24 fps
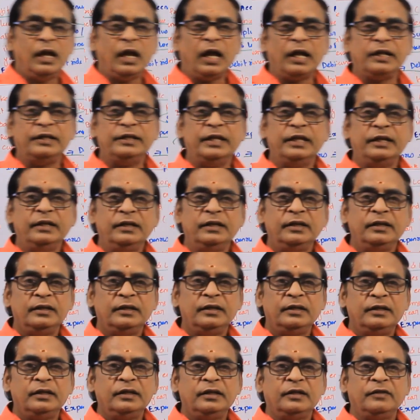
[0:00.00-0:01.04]
and
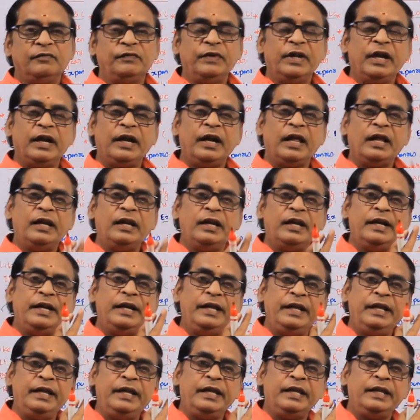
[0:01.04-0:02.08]
then we had
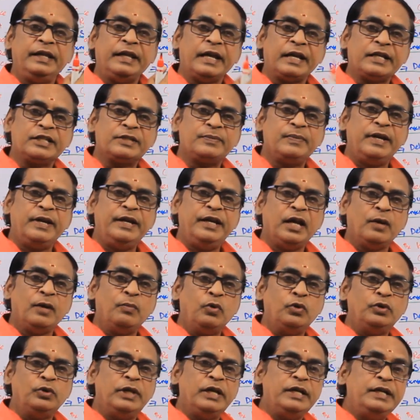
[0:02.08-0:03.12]
already explained
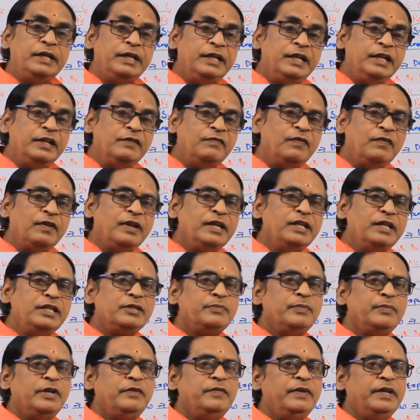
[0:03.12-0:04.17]
about the
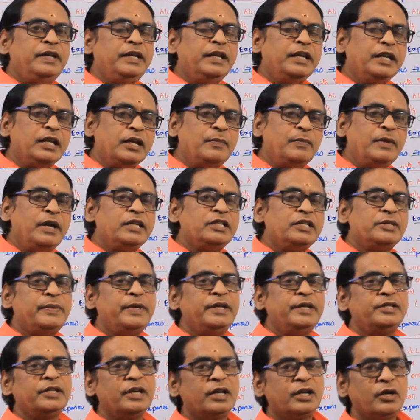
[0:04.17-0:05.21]
difference between income and
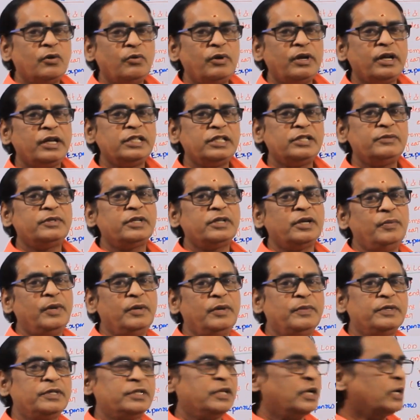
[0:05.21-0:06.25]
expenditure account, receipts and
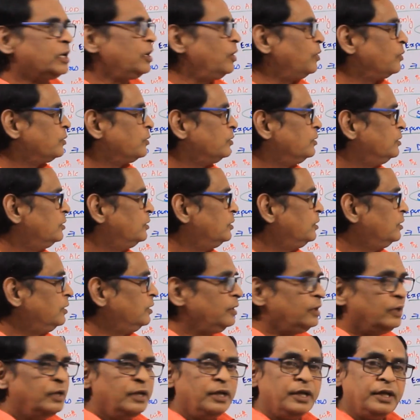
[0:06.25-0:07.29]
payments account.
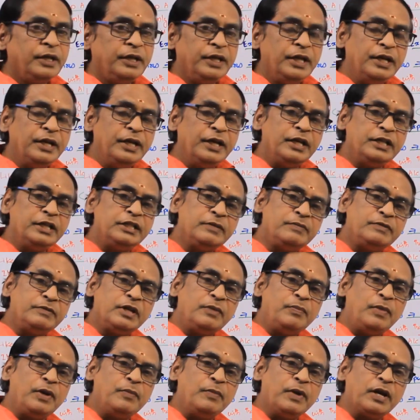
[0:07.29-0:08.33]
In receipts
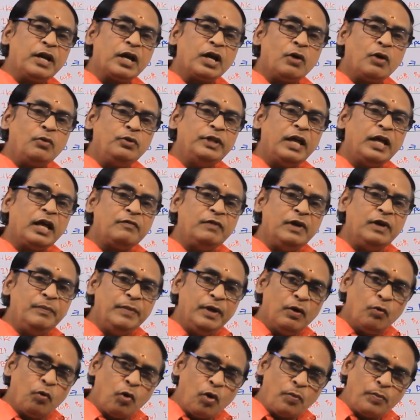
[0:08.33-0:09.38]
and payment account there will
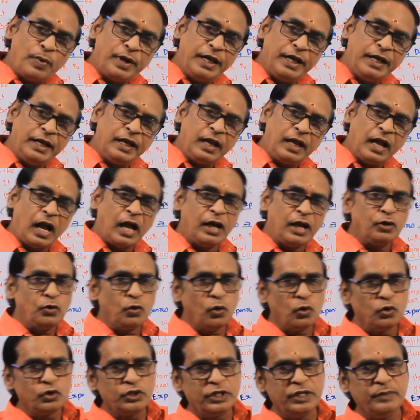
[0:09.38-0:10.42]
be opening and
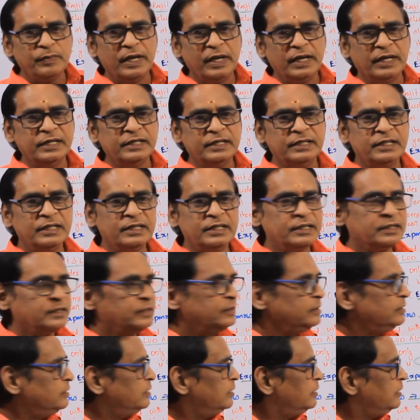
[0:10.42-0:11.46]
closing
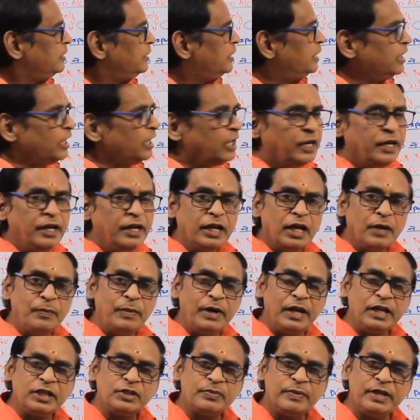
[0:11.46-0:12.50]
balances. In income
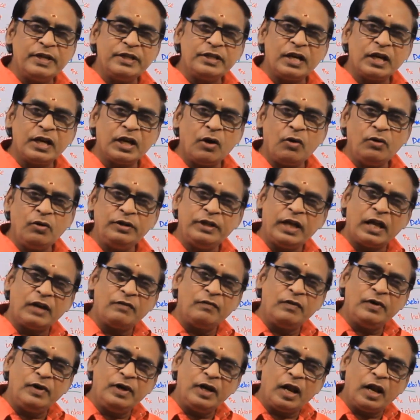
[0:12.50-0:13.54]
and expenditure account
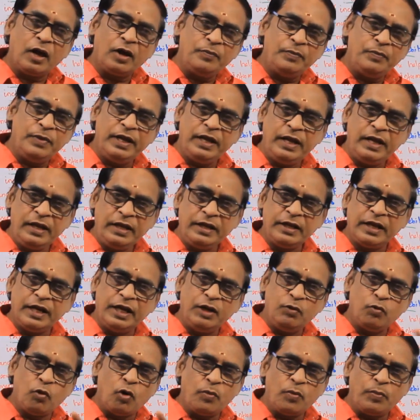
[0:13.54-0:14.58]
there will not be
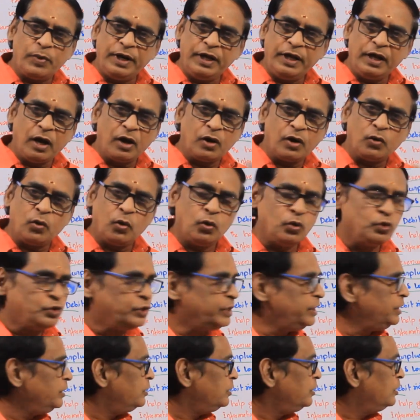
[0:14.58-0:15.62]
any opening or
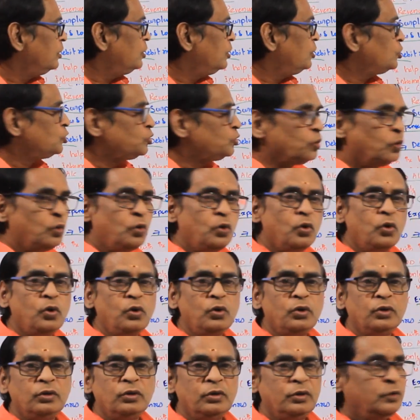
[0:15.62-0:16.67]
closing.
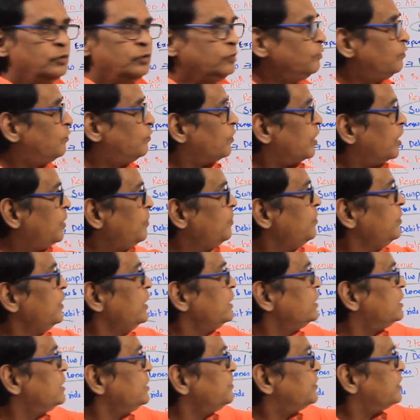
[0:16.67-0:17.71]
So from
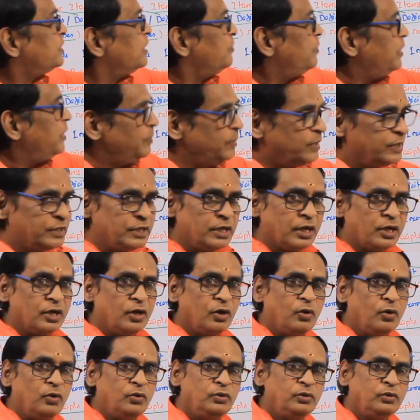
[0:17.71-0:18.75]
receipts and payments
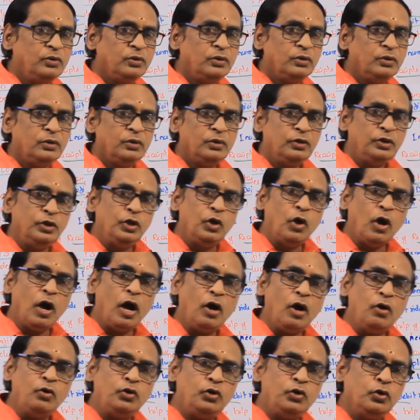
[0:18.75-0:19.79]
account you
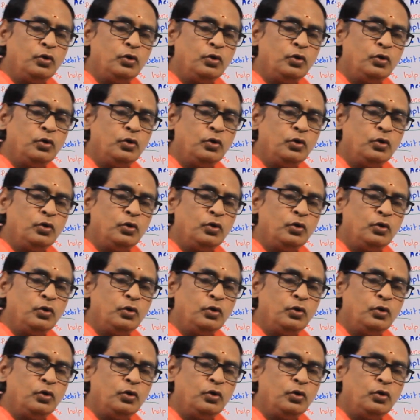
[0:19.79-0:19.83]
have